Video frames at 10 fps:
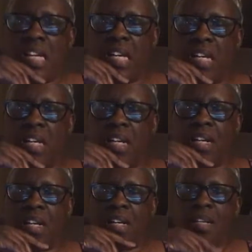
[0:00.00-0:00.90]

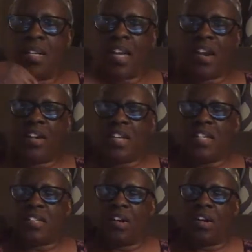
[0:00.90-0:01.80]
Carolyn
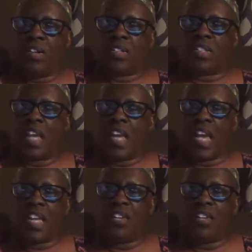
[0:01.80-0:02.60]
Eats All is saying hey to